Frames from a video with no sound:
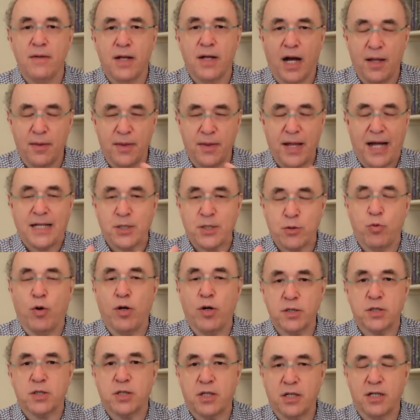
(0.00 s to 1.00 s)
and that's
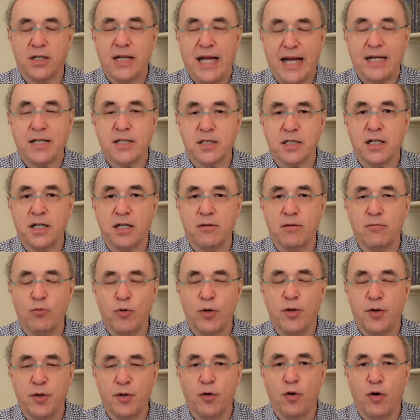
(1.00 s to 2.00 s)
what's connecting
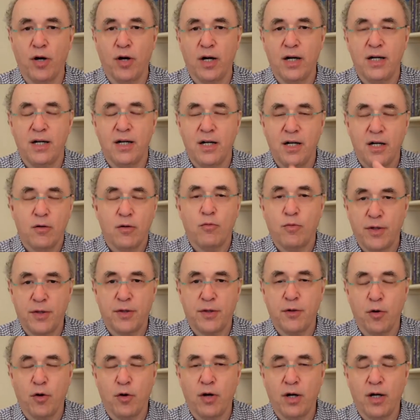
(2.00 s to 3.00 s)
with your with
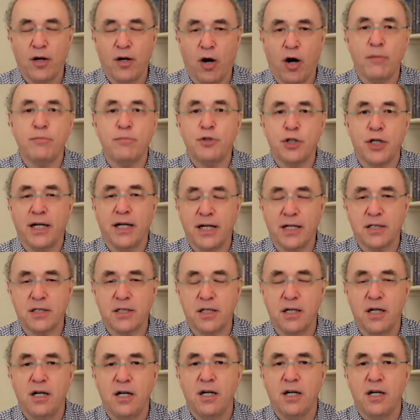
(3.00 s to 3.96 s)
your object,